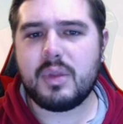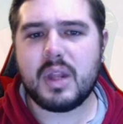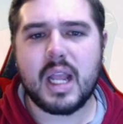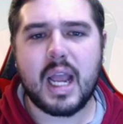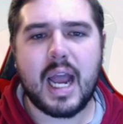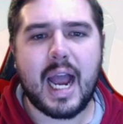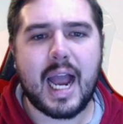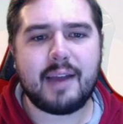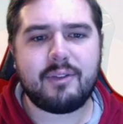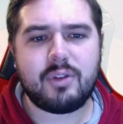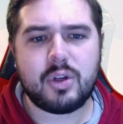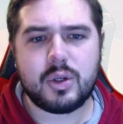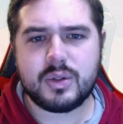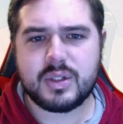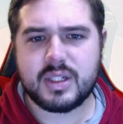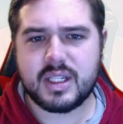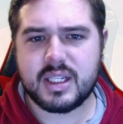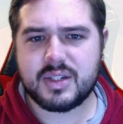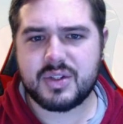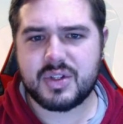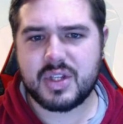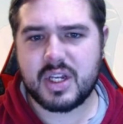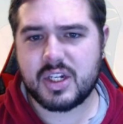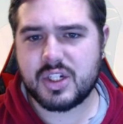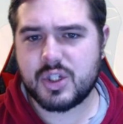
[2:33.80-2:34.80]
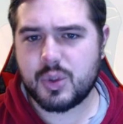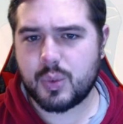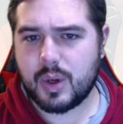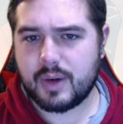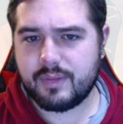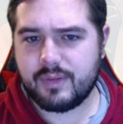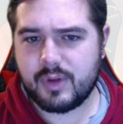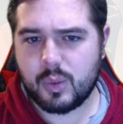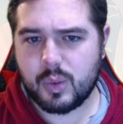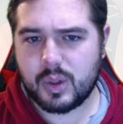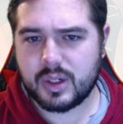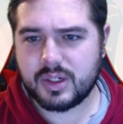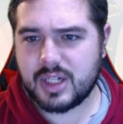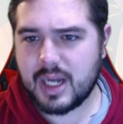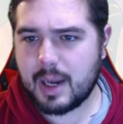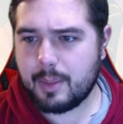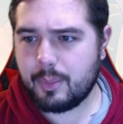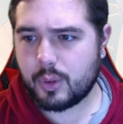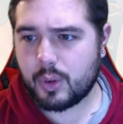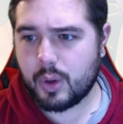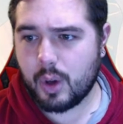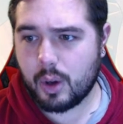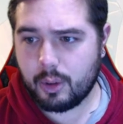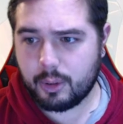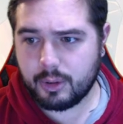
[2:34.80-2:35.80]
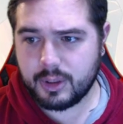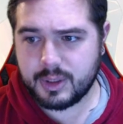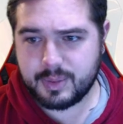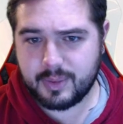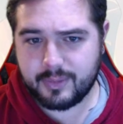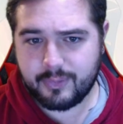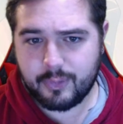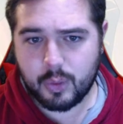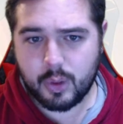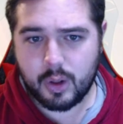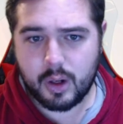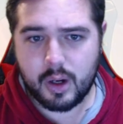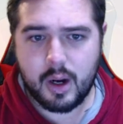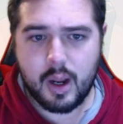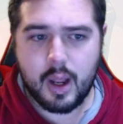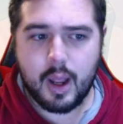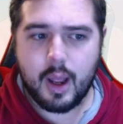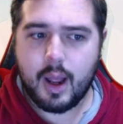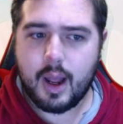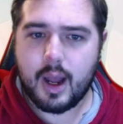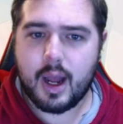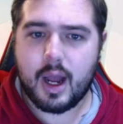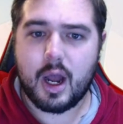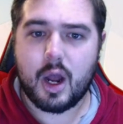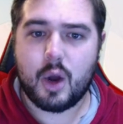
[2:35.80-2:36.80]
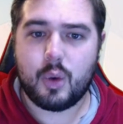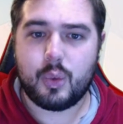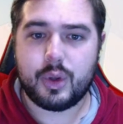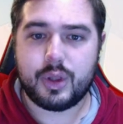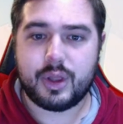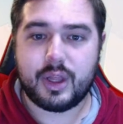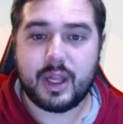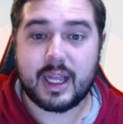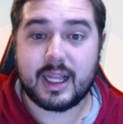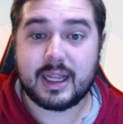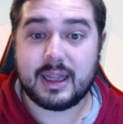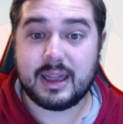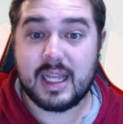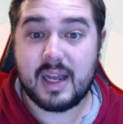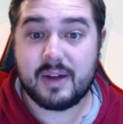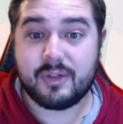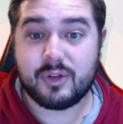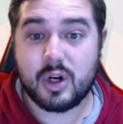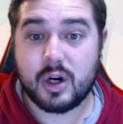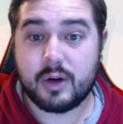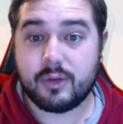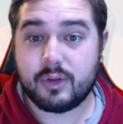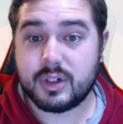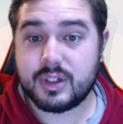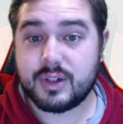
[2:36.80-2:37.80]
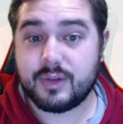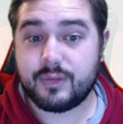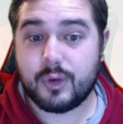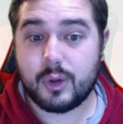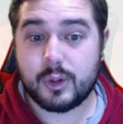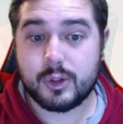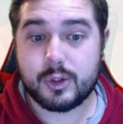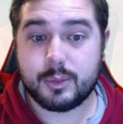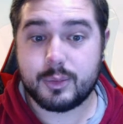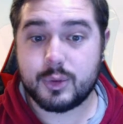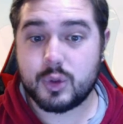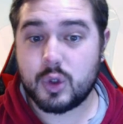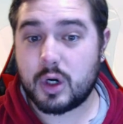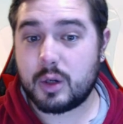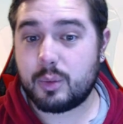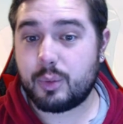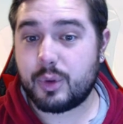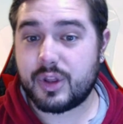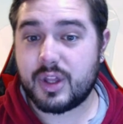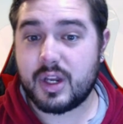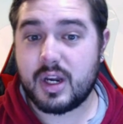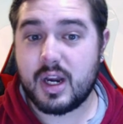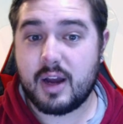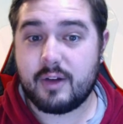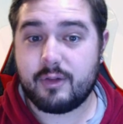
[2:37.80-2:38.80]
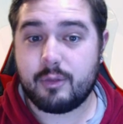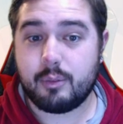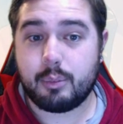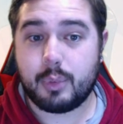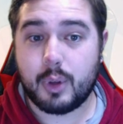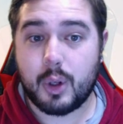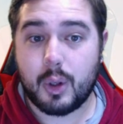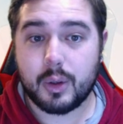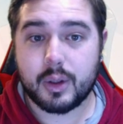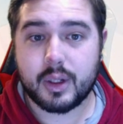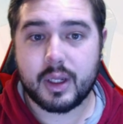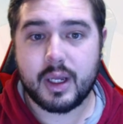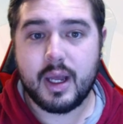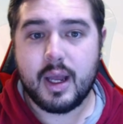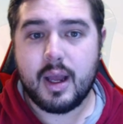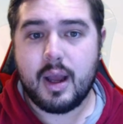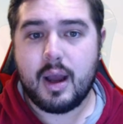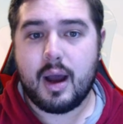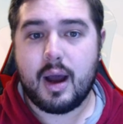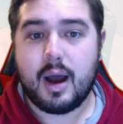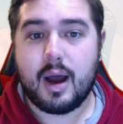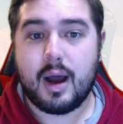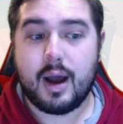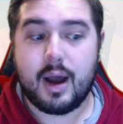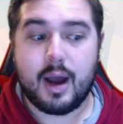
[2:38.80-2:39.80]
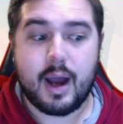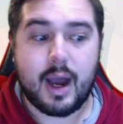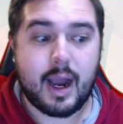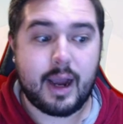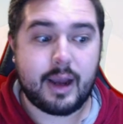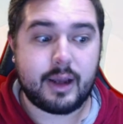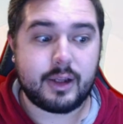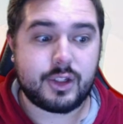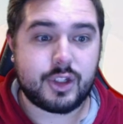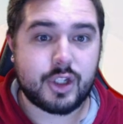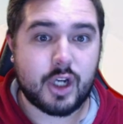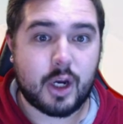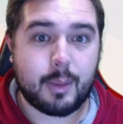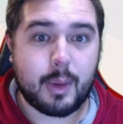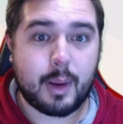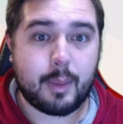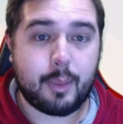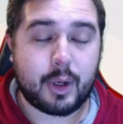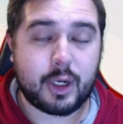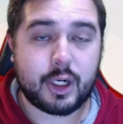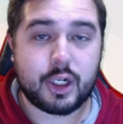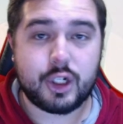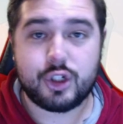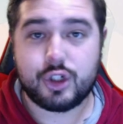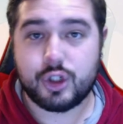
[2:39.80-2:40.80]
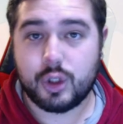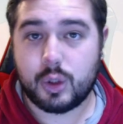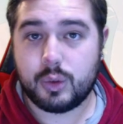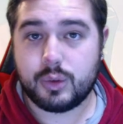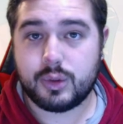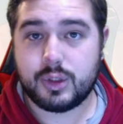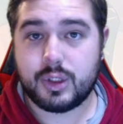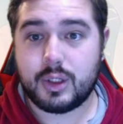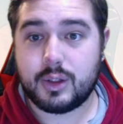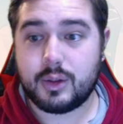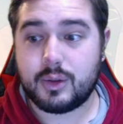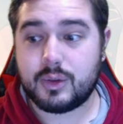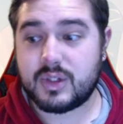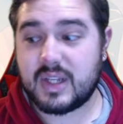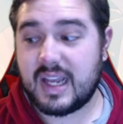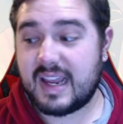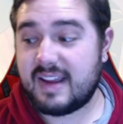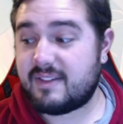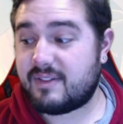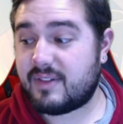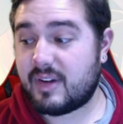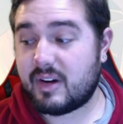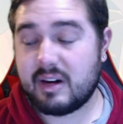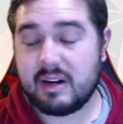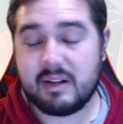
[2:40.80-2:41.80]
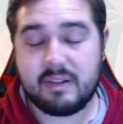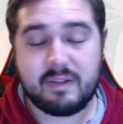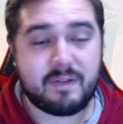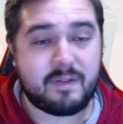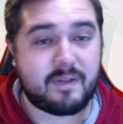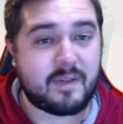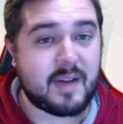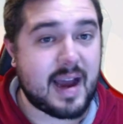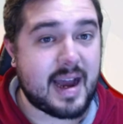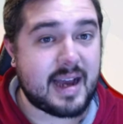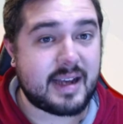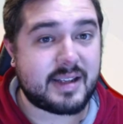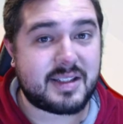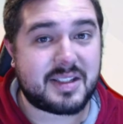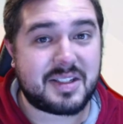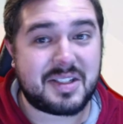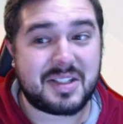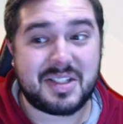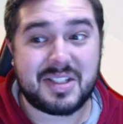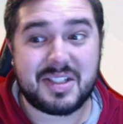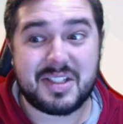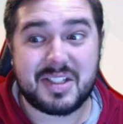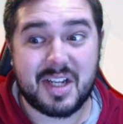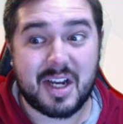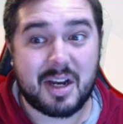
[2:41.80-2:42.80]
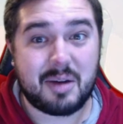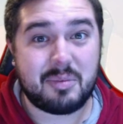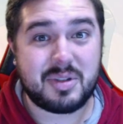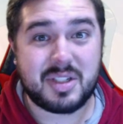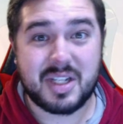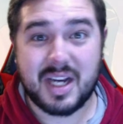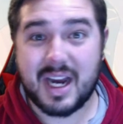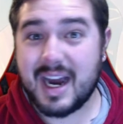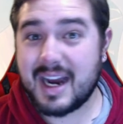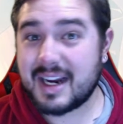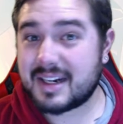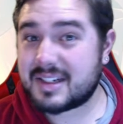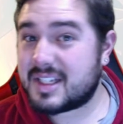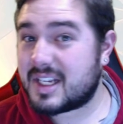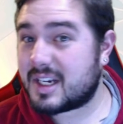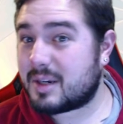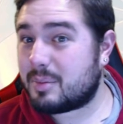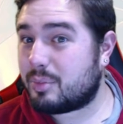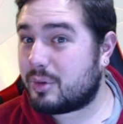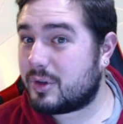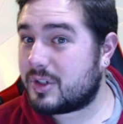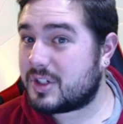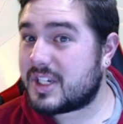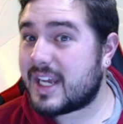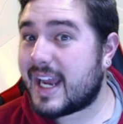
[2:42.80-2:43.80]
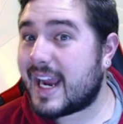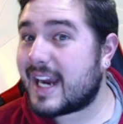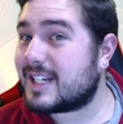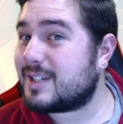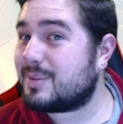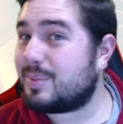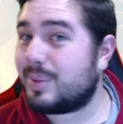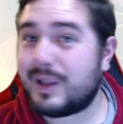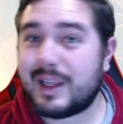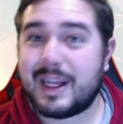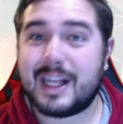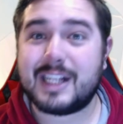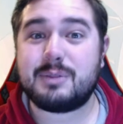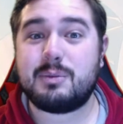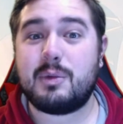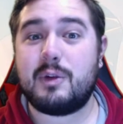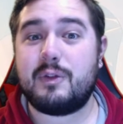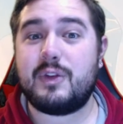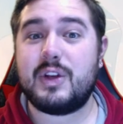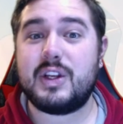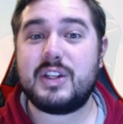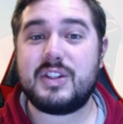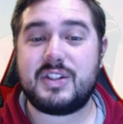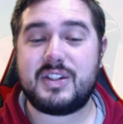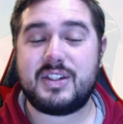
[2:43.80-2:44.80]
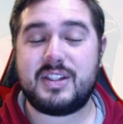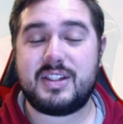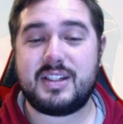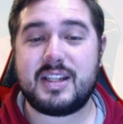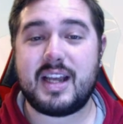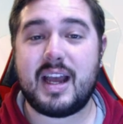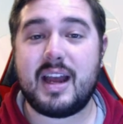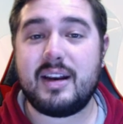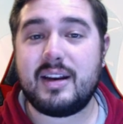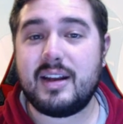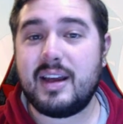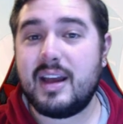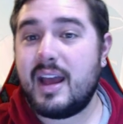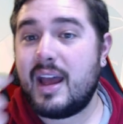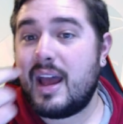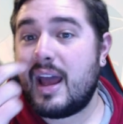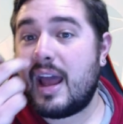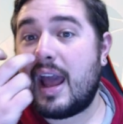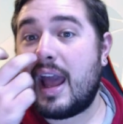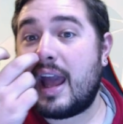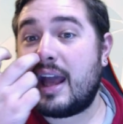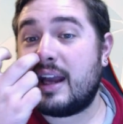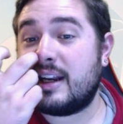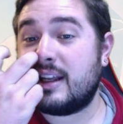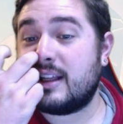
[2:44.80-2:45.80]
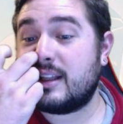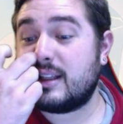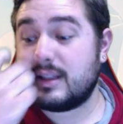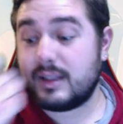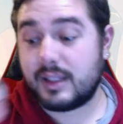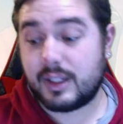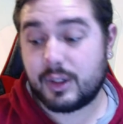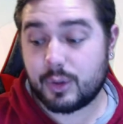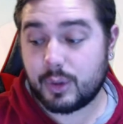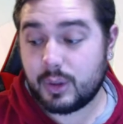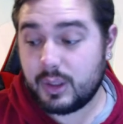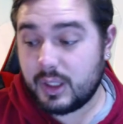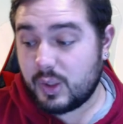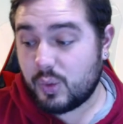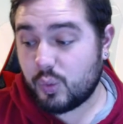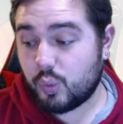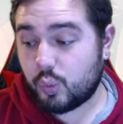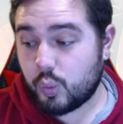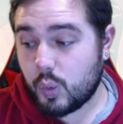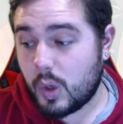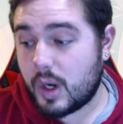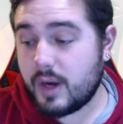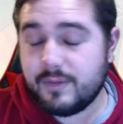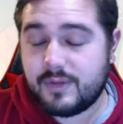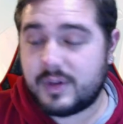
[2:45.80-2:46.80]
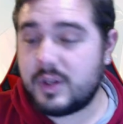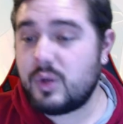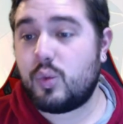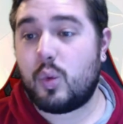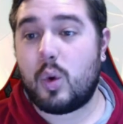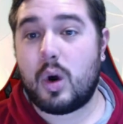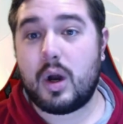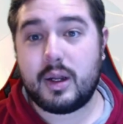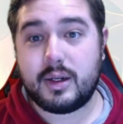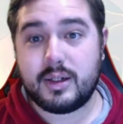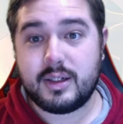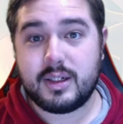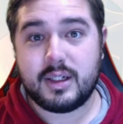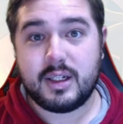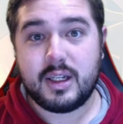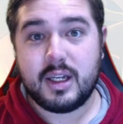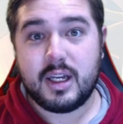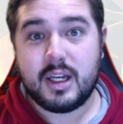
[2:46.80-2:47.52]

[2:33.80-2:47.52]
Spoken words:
I've used this thing to 1v1 Tapu Kokos before with like leftovers and Volt Absorb with enough bulk. I saw my buddy Jolt use a very fast sub-toxic Protect Plasma Fist set, and it literally 1v1'd,